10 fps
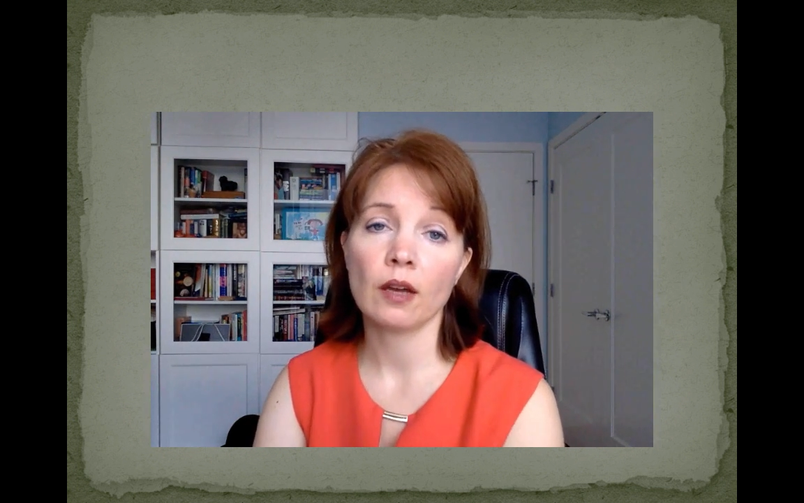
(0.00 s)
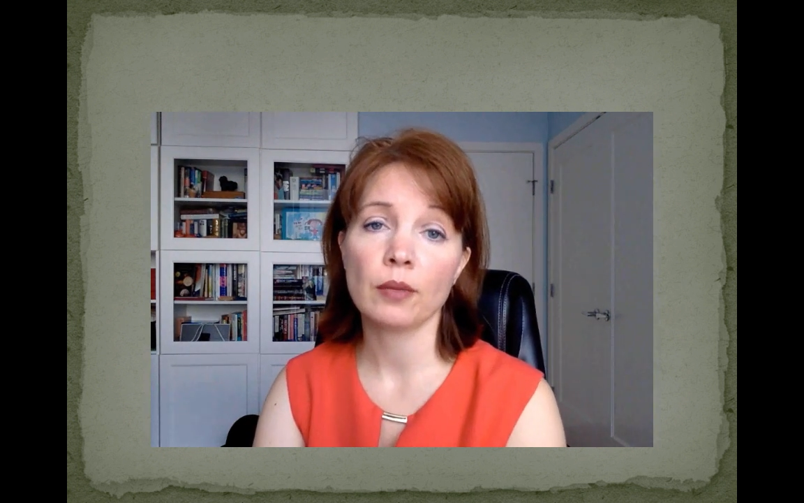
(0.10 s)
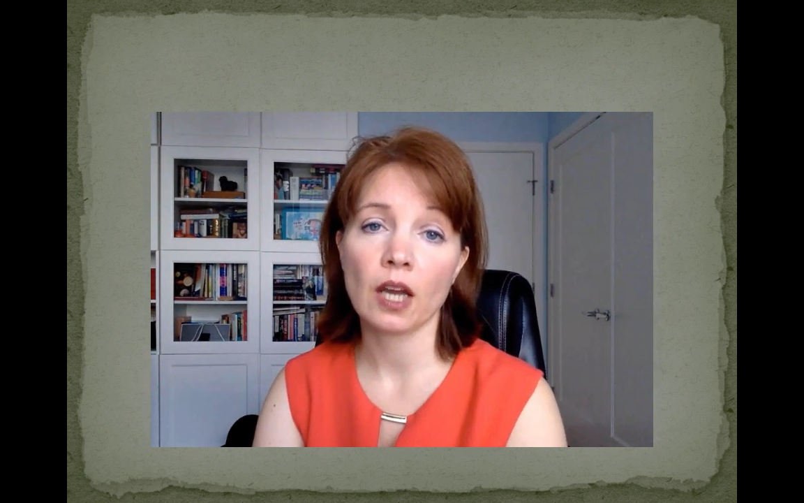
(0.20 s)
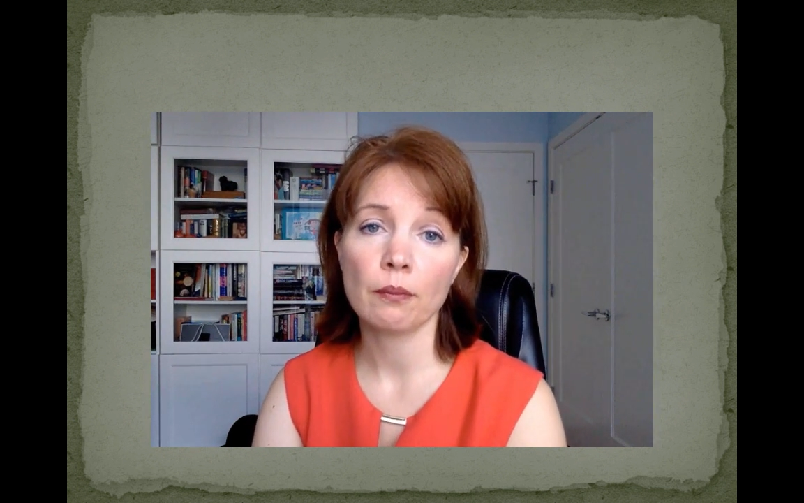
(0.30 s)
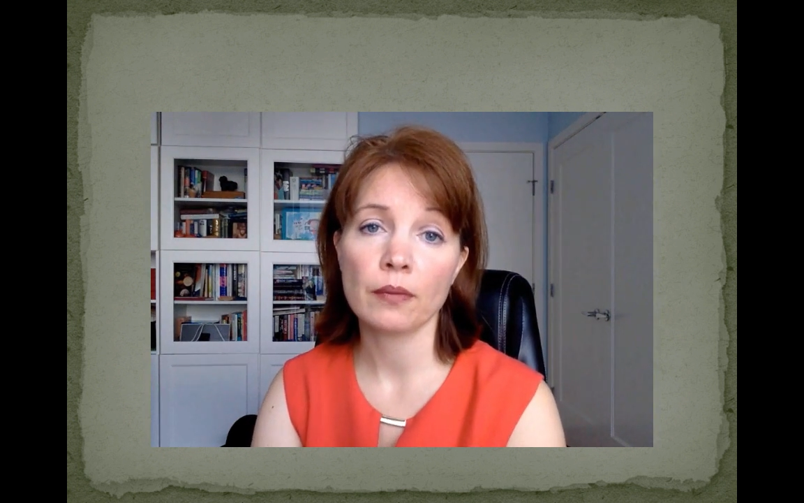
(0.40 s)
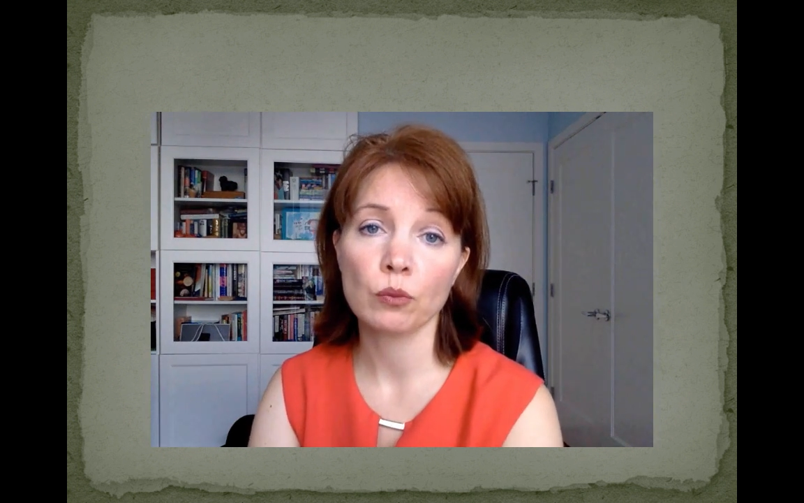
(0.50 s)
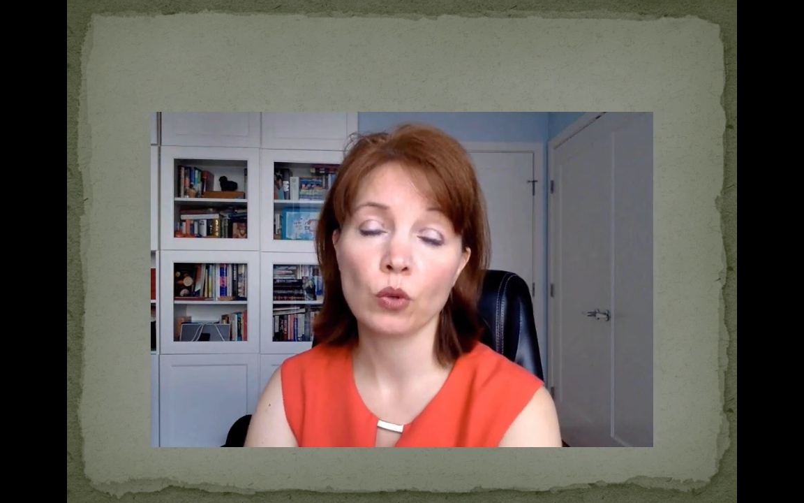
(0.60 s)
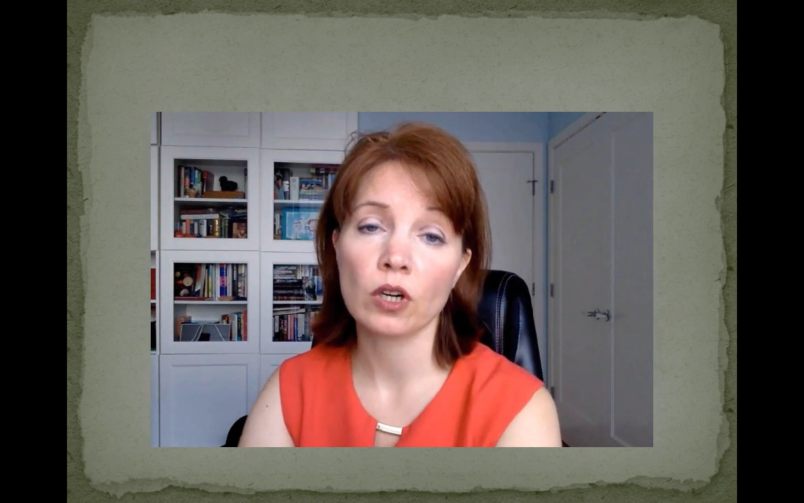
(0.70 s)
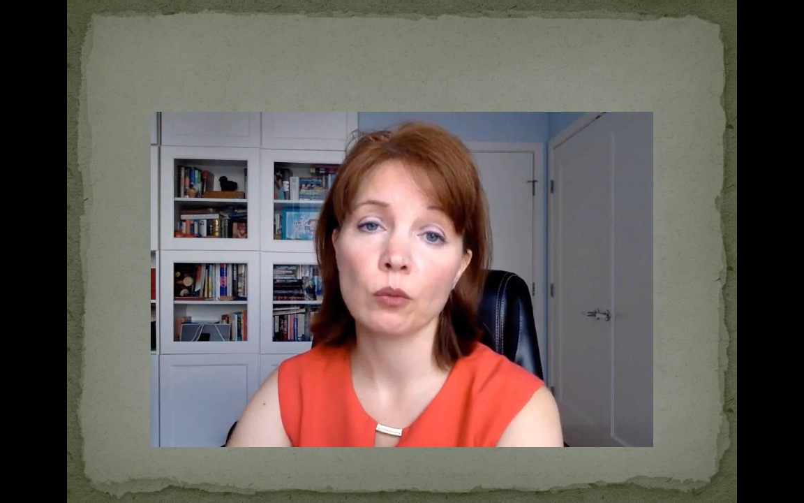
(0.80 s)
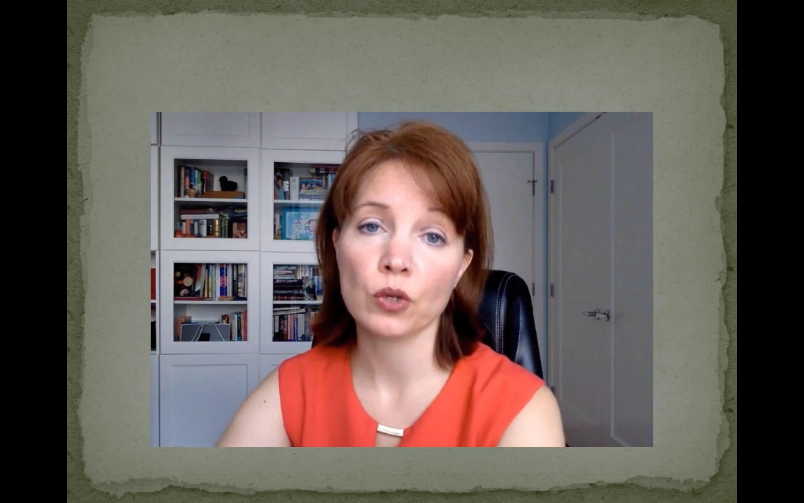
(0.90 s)
become
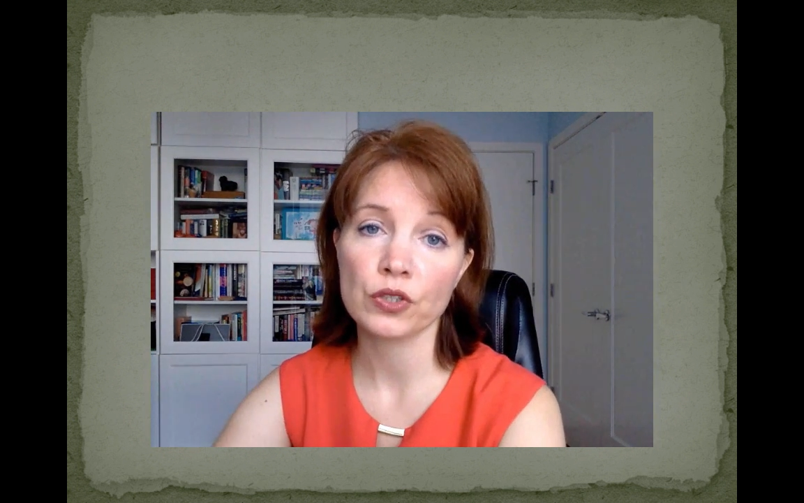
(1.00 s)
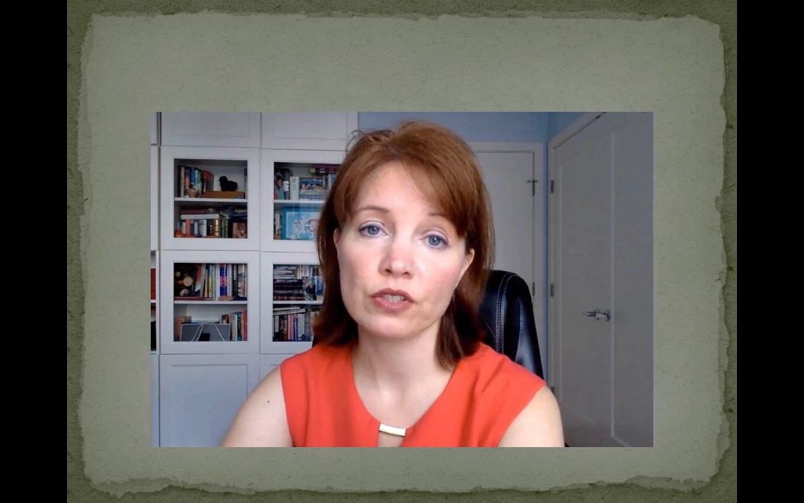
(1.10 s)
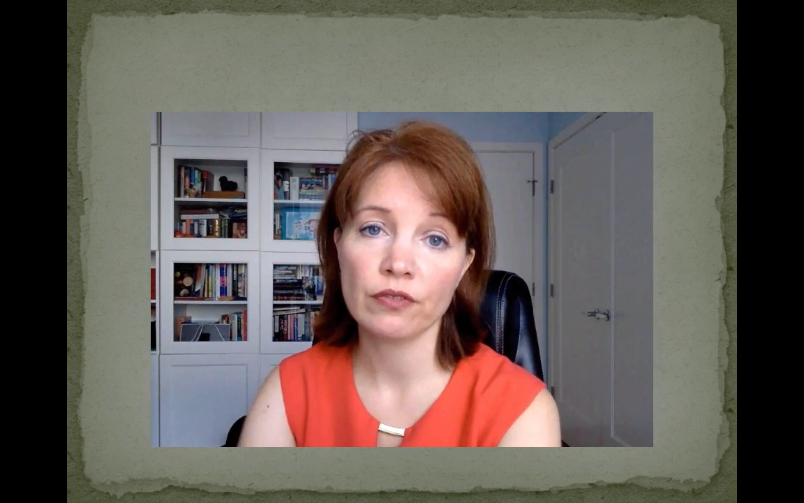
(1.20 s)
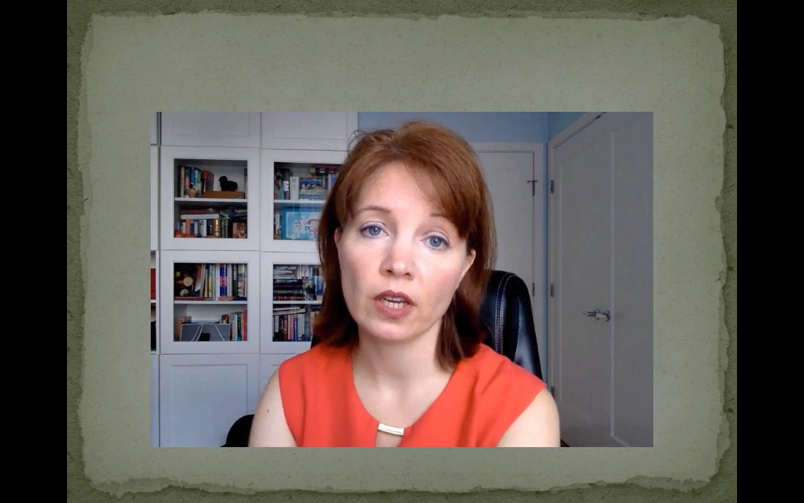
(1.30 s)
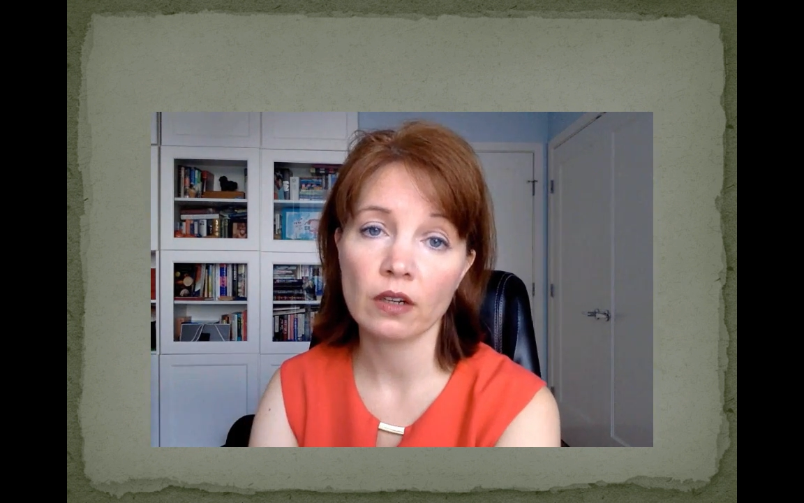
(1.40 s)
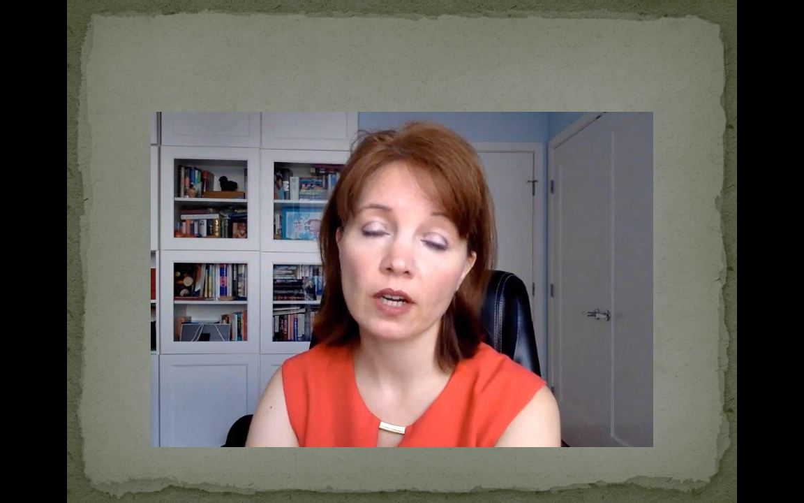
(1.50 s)
more and more severe.